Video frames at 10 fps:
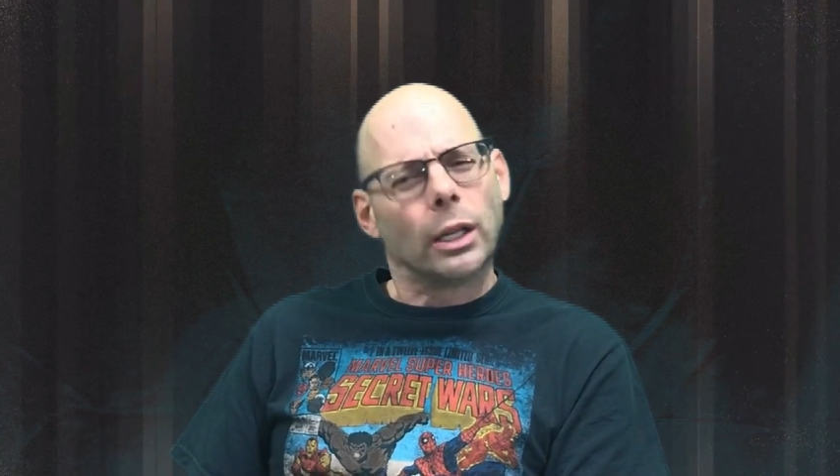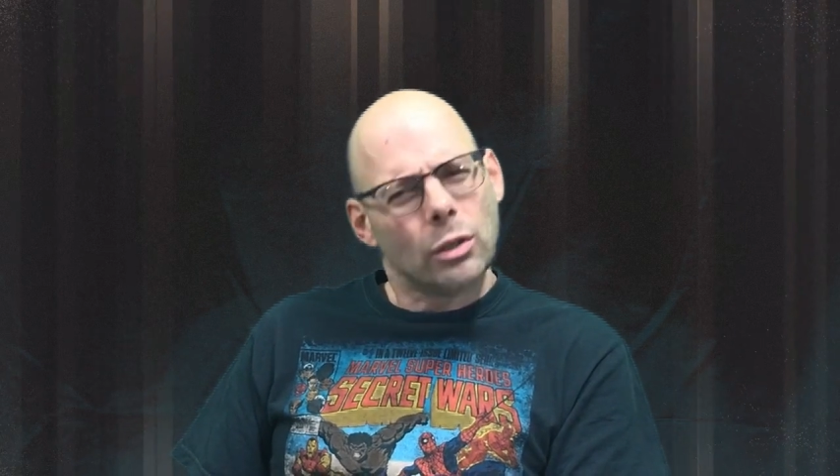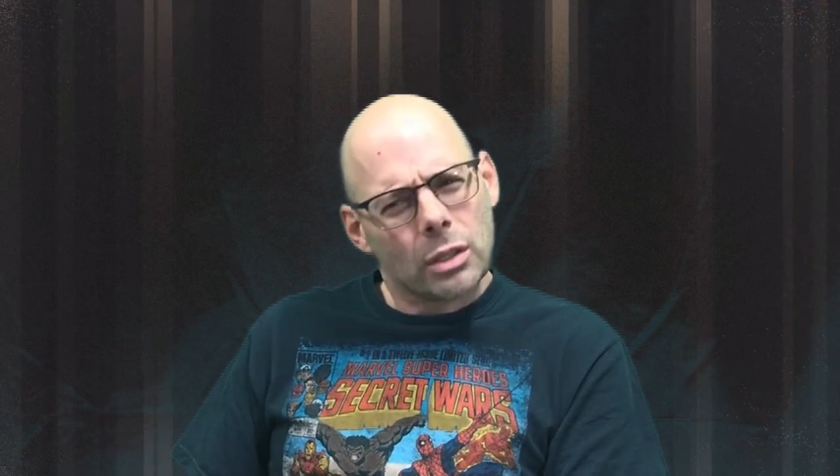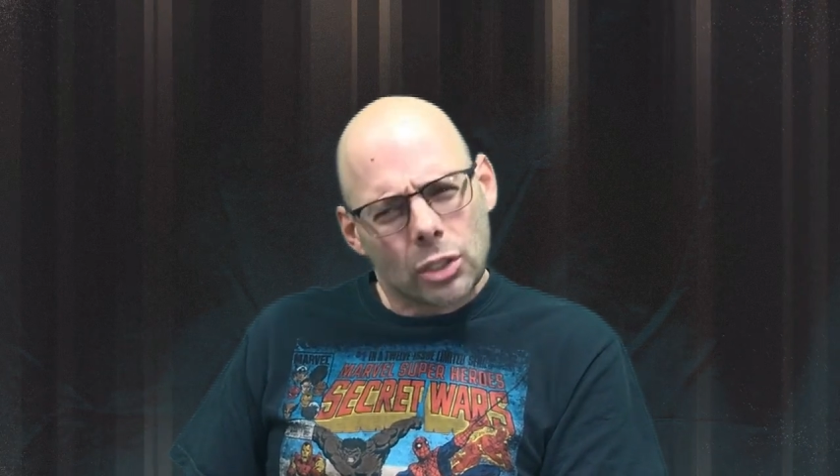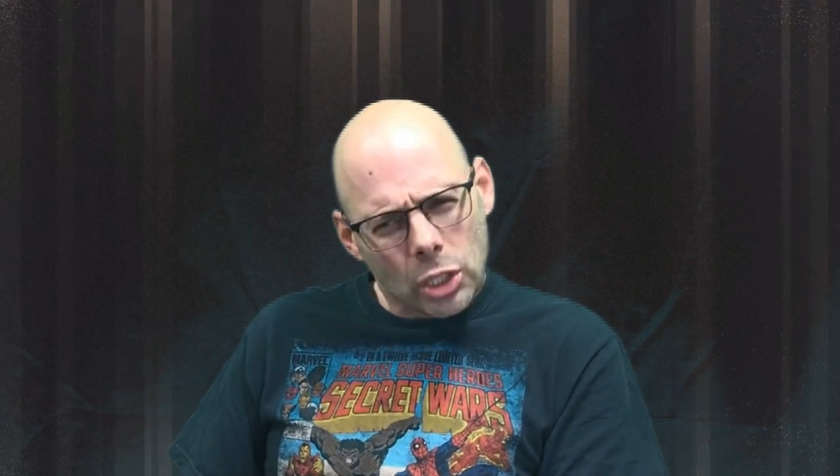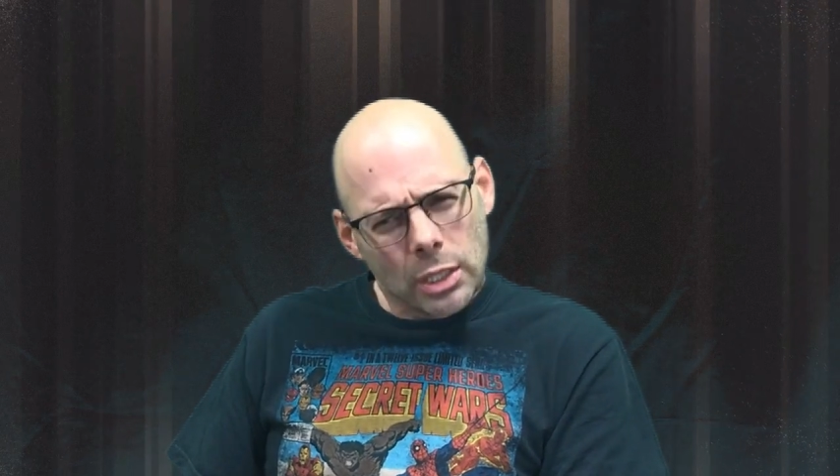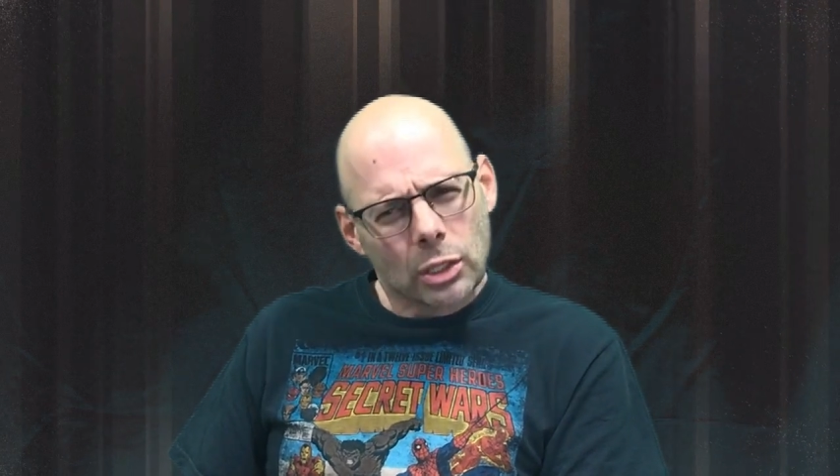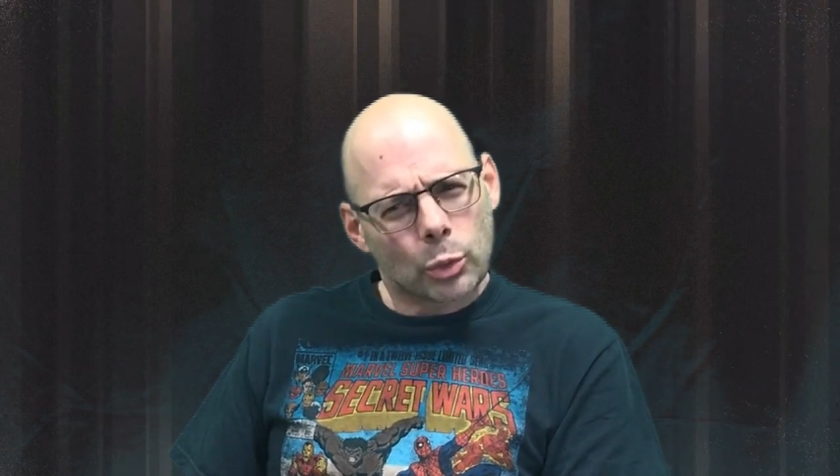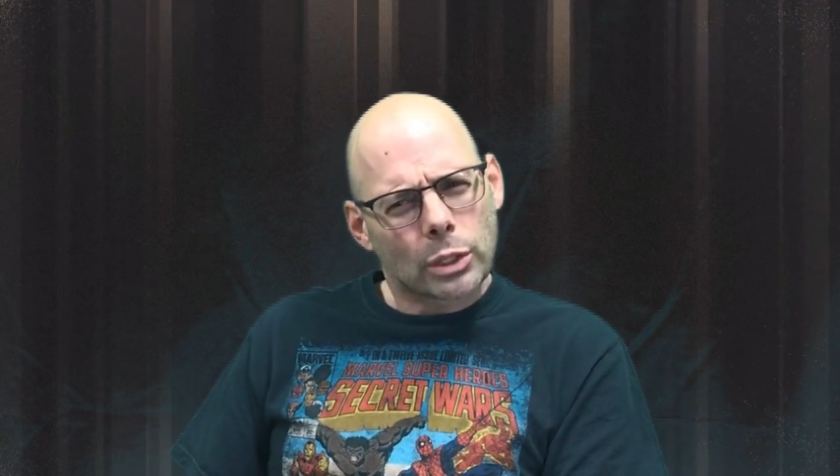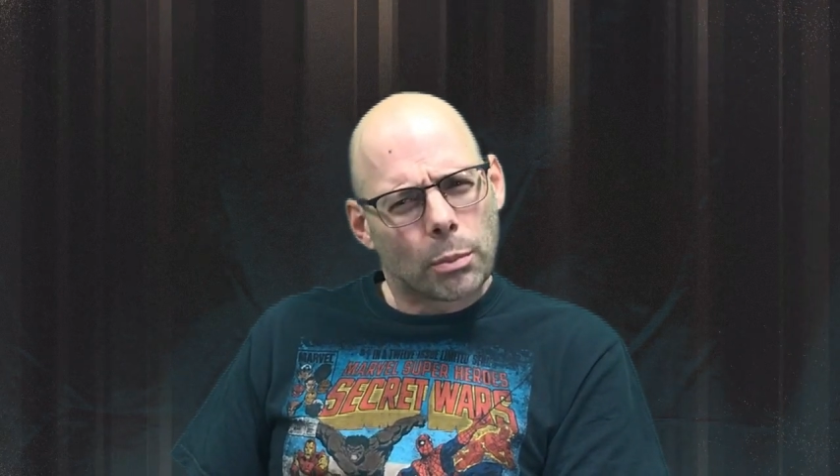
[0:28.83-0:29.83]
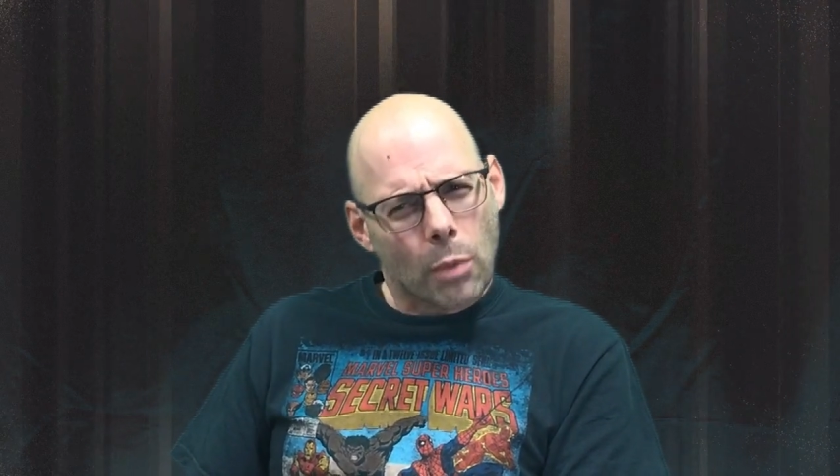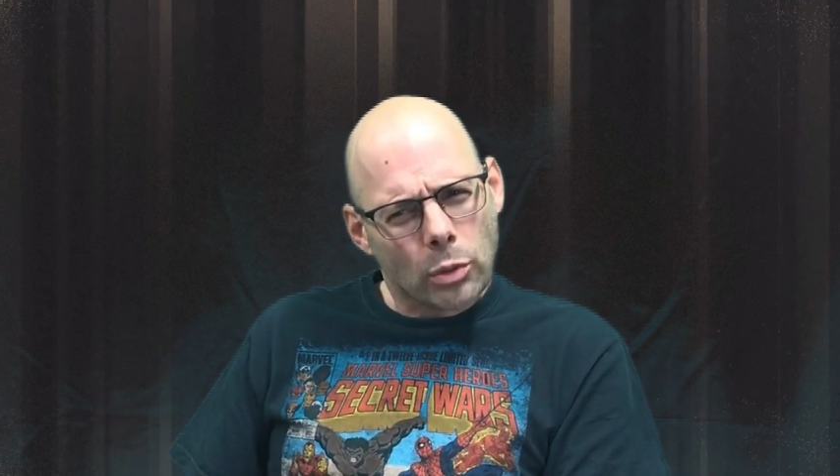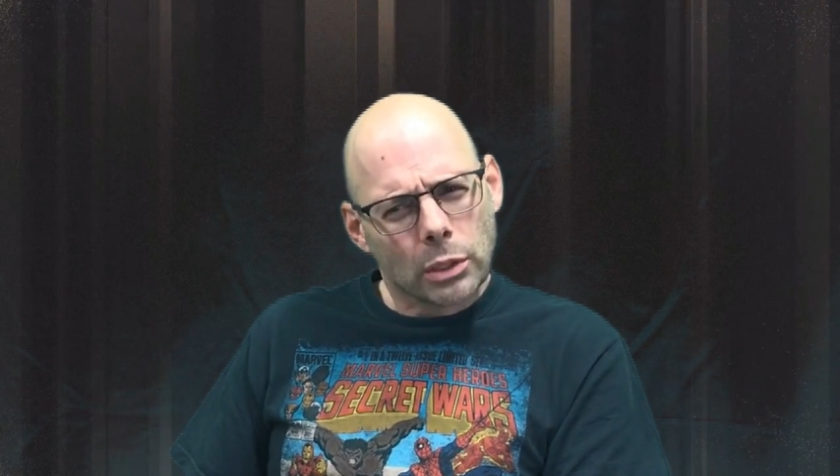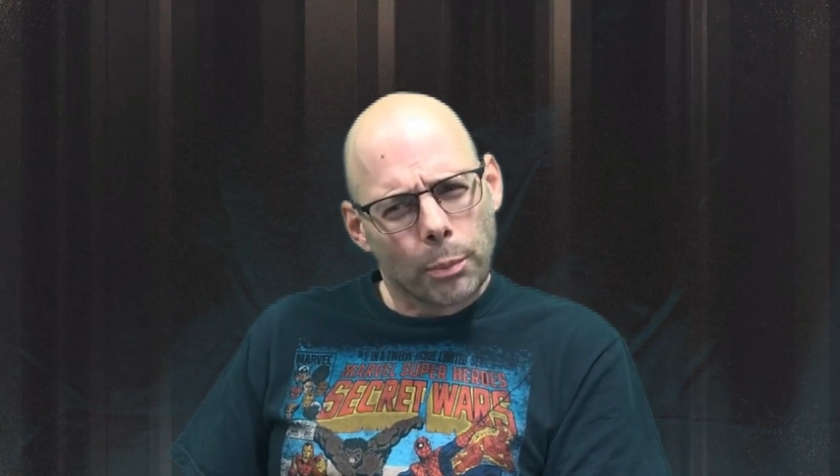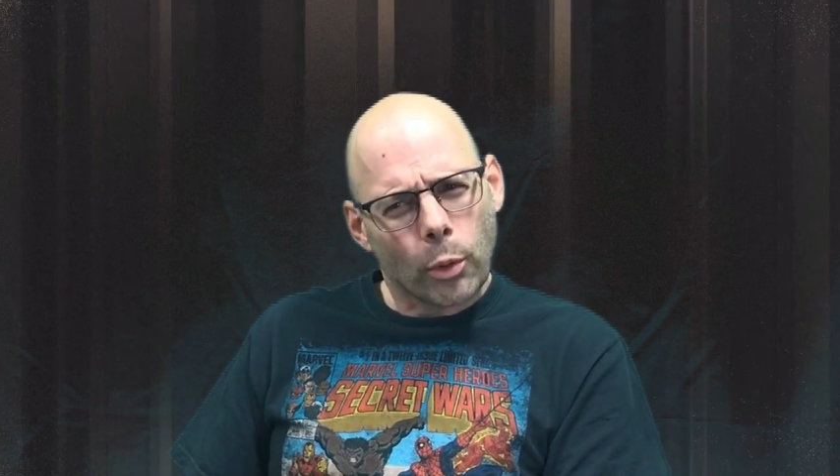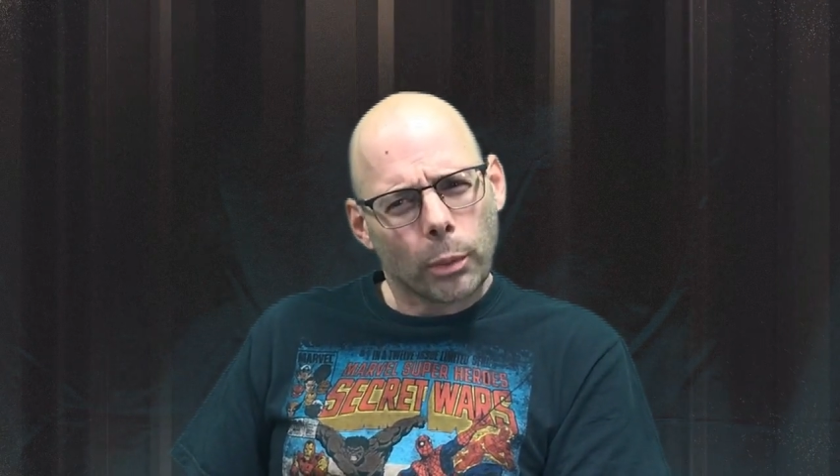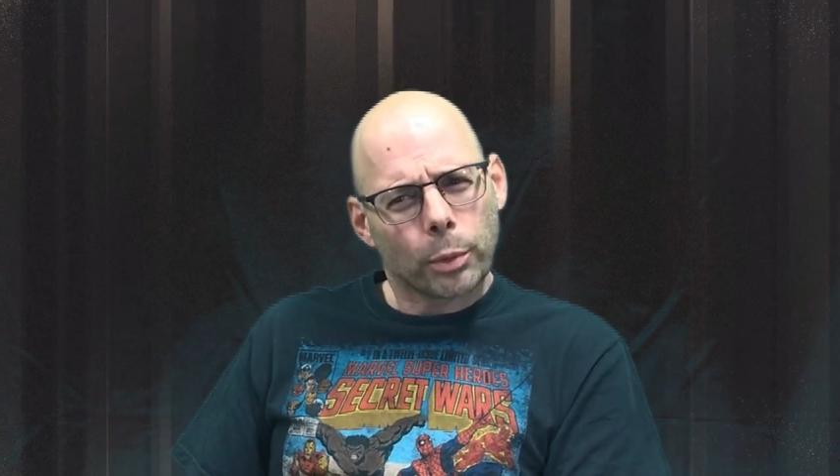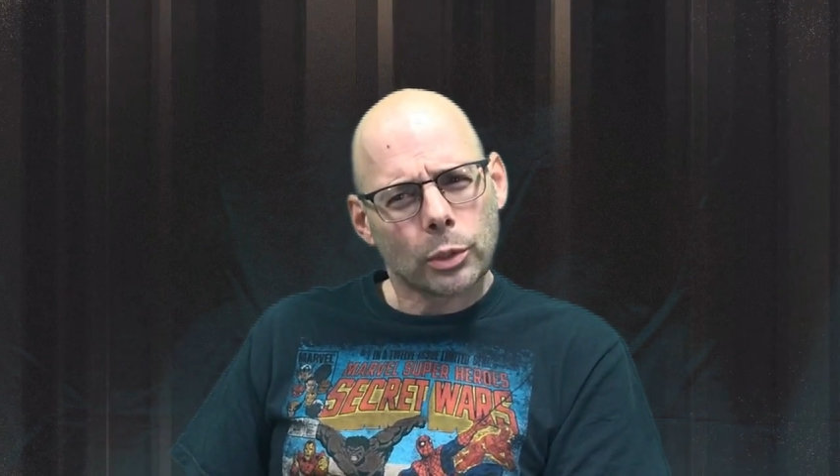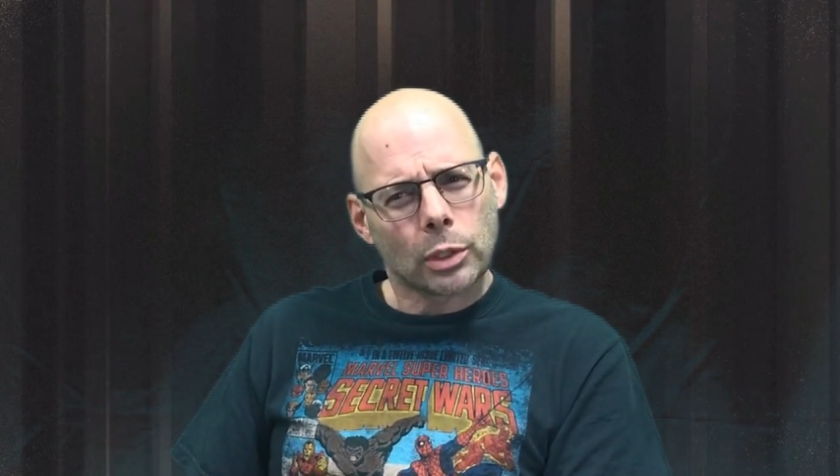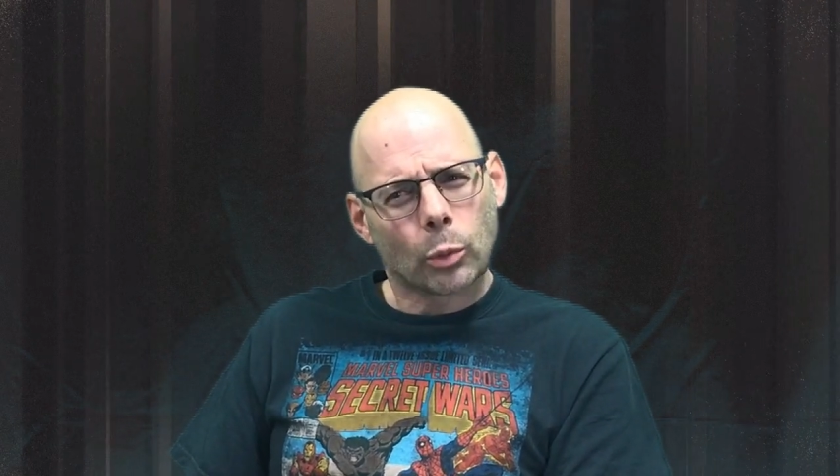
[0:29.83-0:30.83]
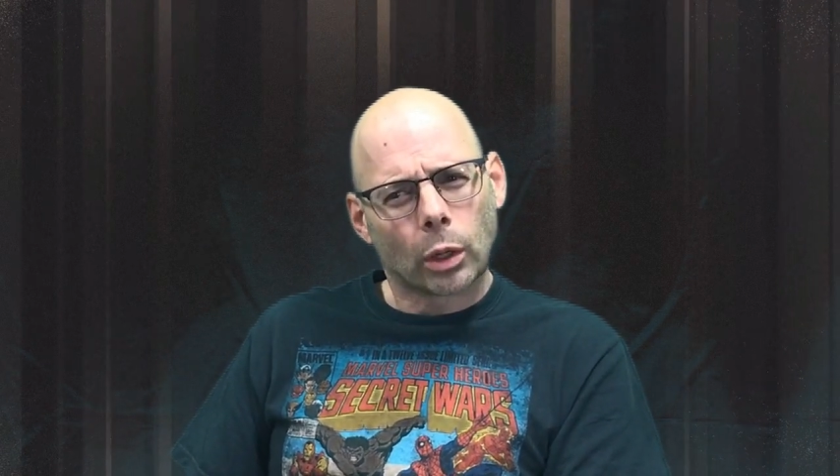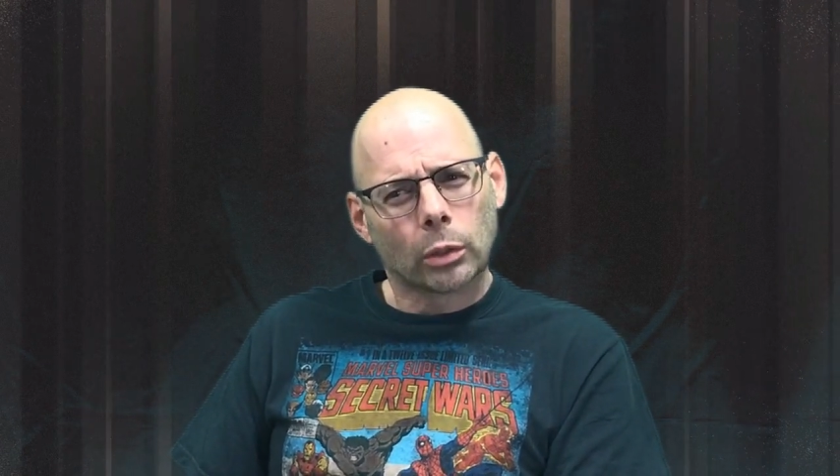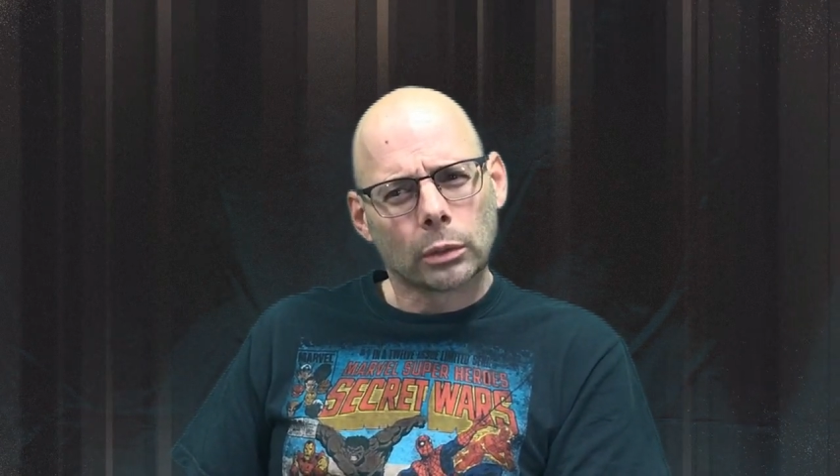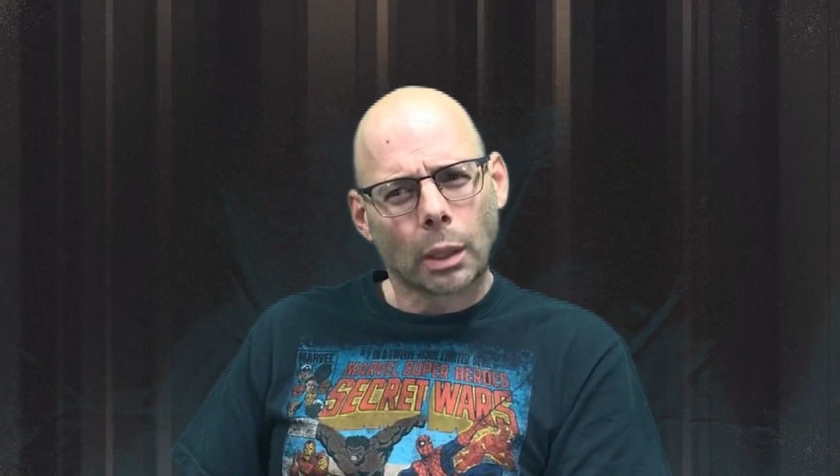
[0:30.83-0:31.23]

I knew that Jesus was the most important person in the world.